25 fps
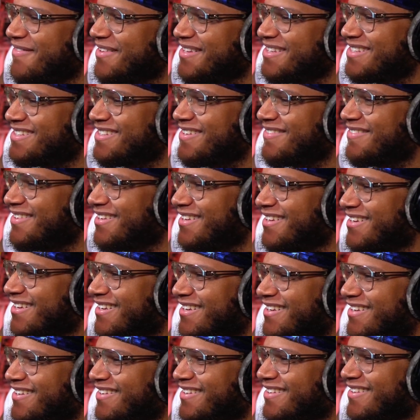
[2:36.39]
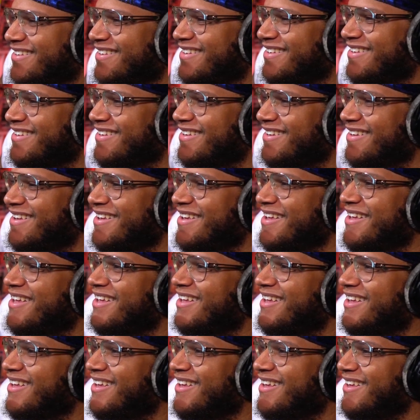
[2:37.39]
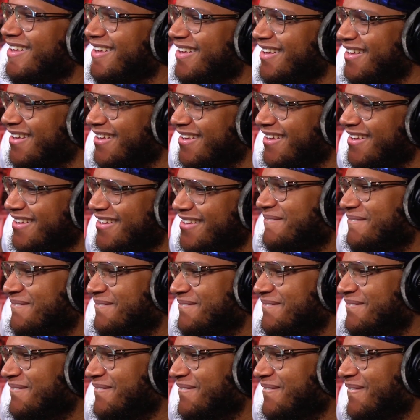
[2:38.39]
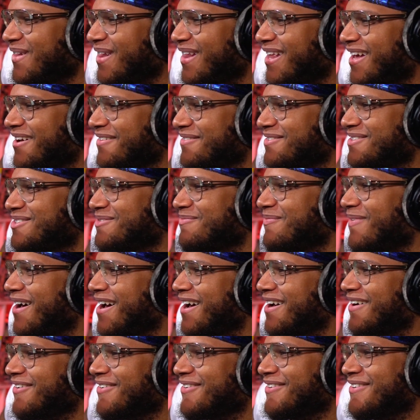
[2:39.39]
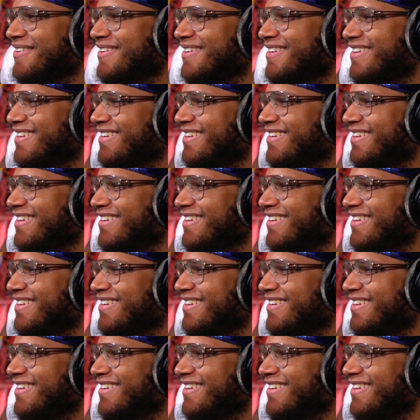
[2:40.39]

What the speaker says: meant something to you. Life spiraled.